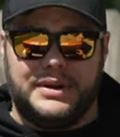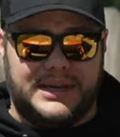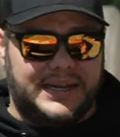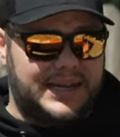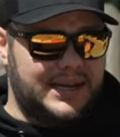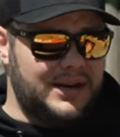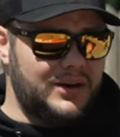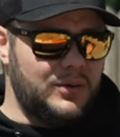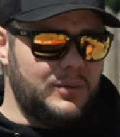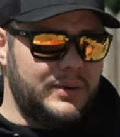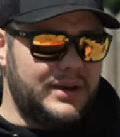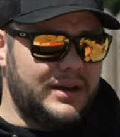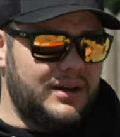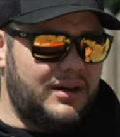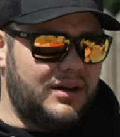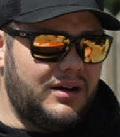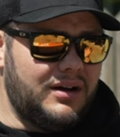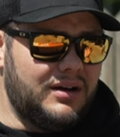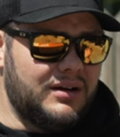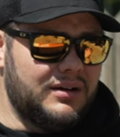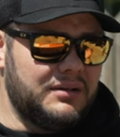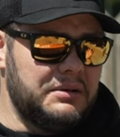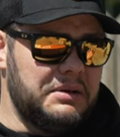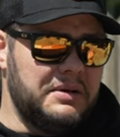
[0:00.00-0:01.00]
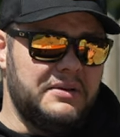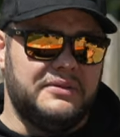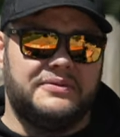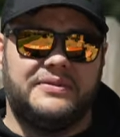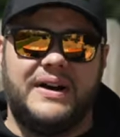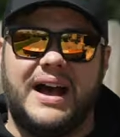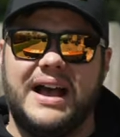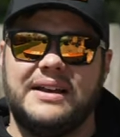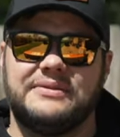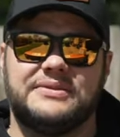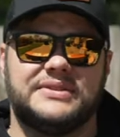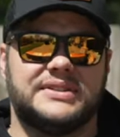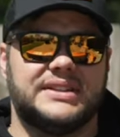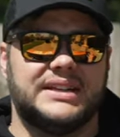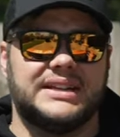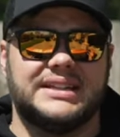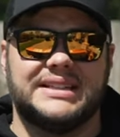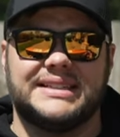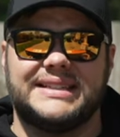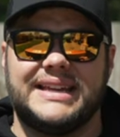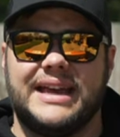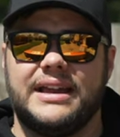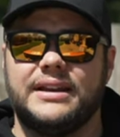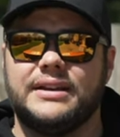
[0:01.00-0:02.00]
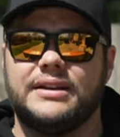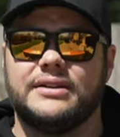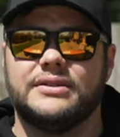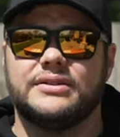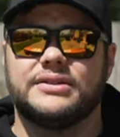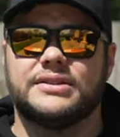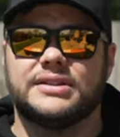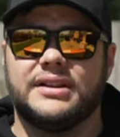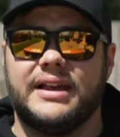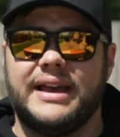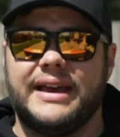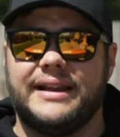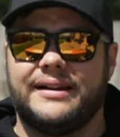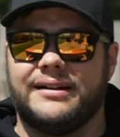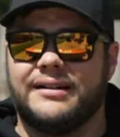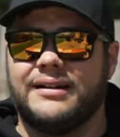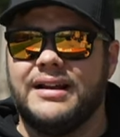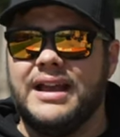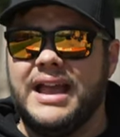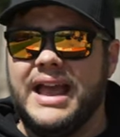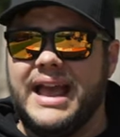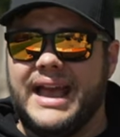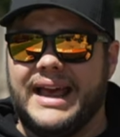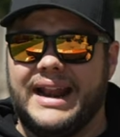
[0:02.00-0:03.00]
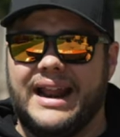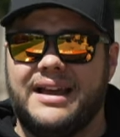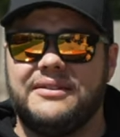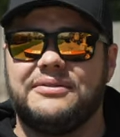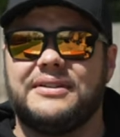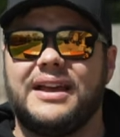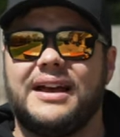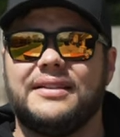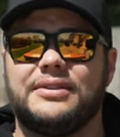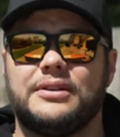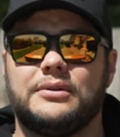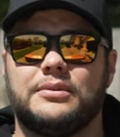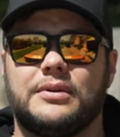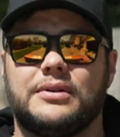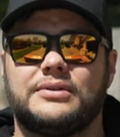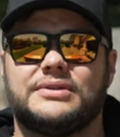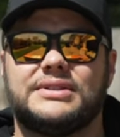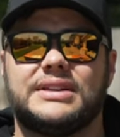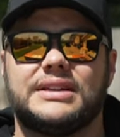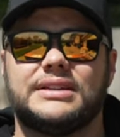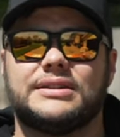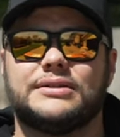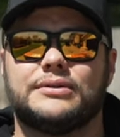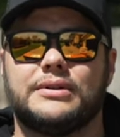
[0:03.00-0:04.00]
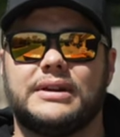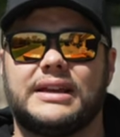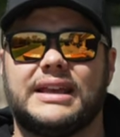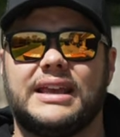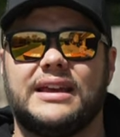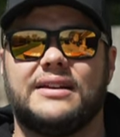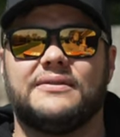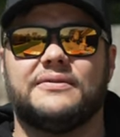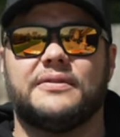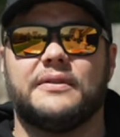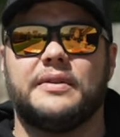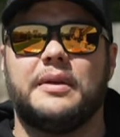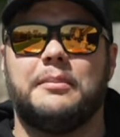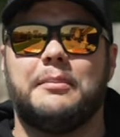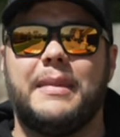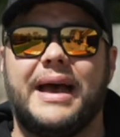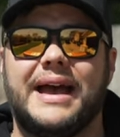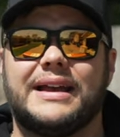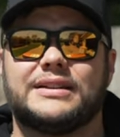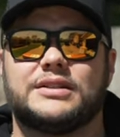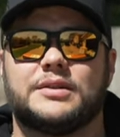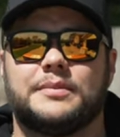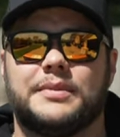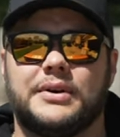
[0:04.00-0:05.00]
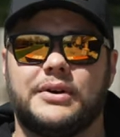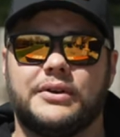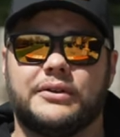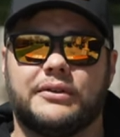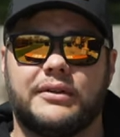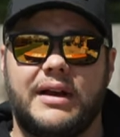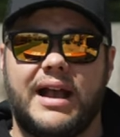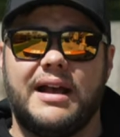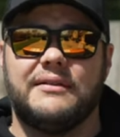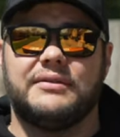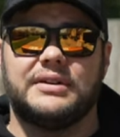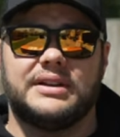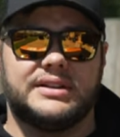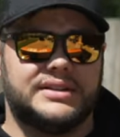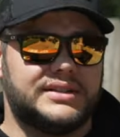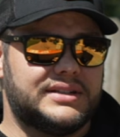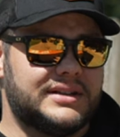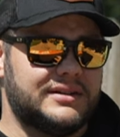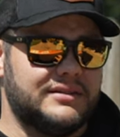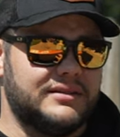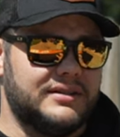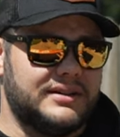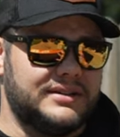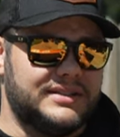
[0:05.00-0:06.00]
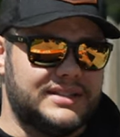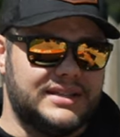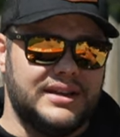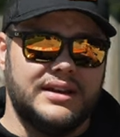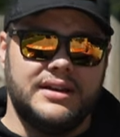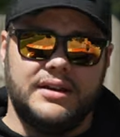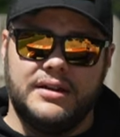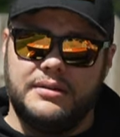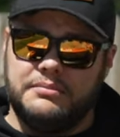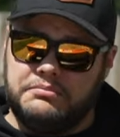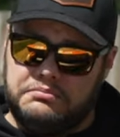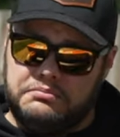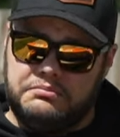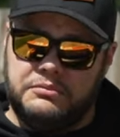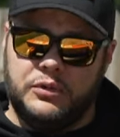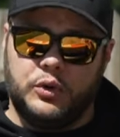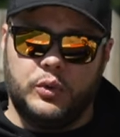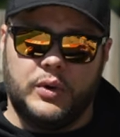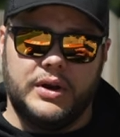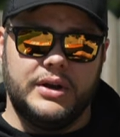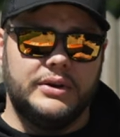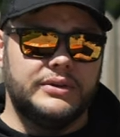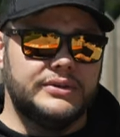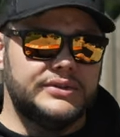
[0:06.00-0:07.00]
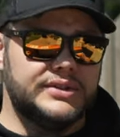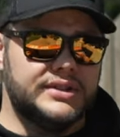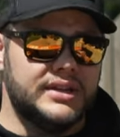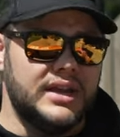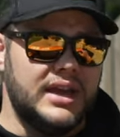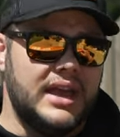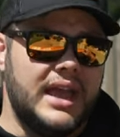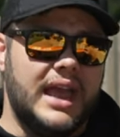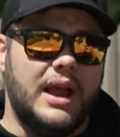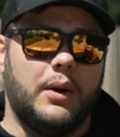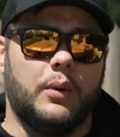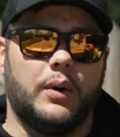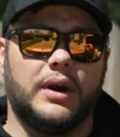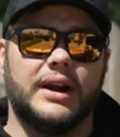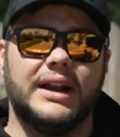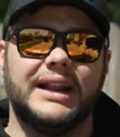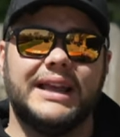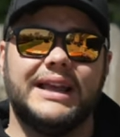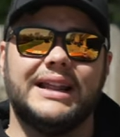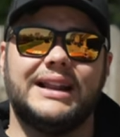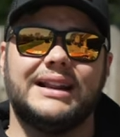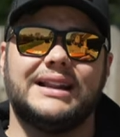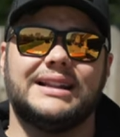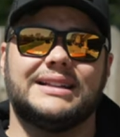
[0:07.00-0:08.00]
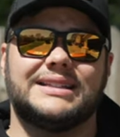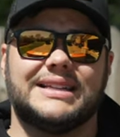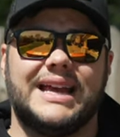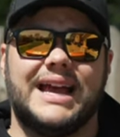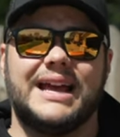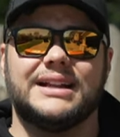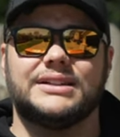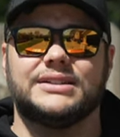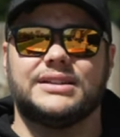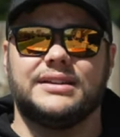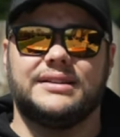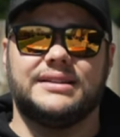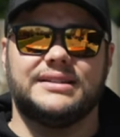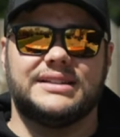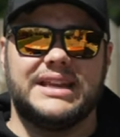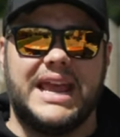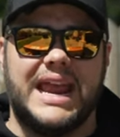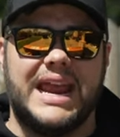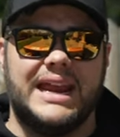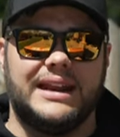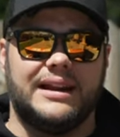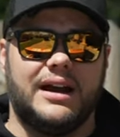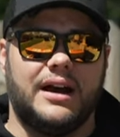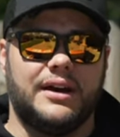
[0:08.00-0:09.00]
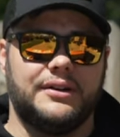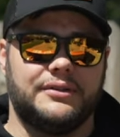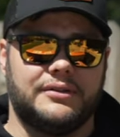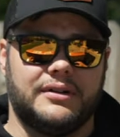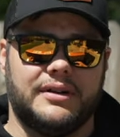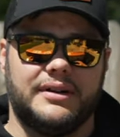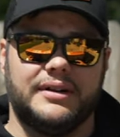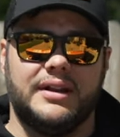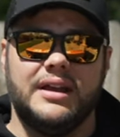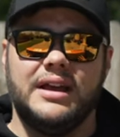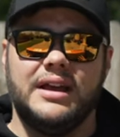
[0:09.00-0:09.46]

But here we are, five, six, ten years later, and I've got the rotisserie kit for the Masterbuilt Gravity Series grills, and we're gonna get it attached to this eight hundred.